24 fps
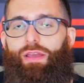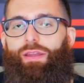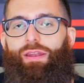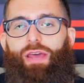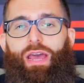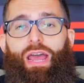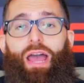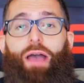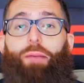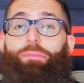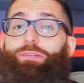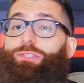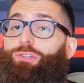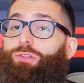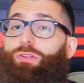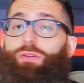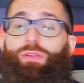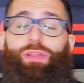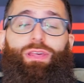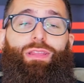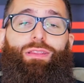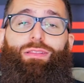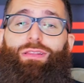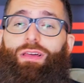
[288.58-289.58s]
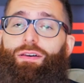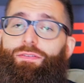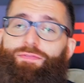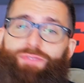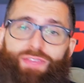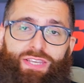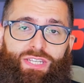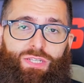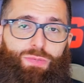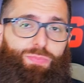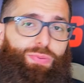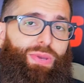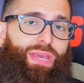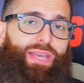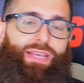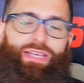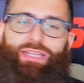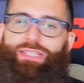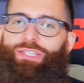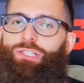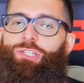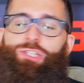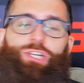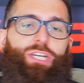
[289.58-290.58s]
And I absolutely love this pick.
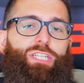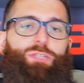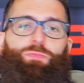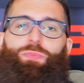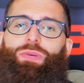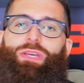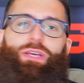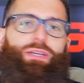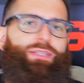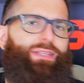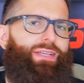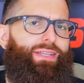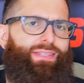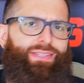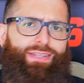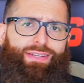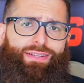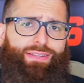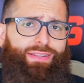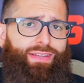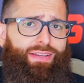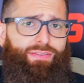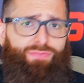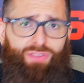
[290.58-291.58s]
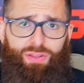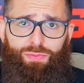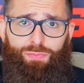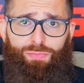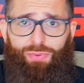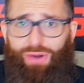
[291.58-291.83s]
It's just because he's a Cleveland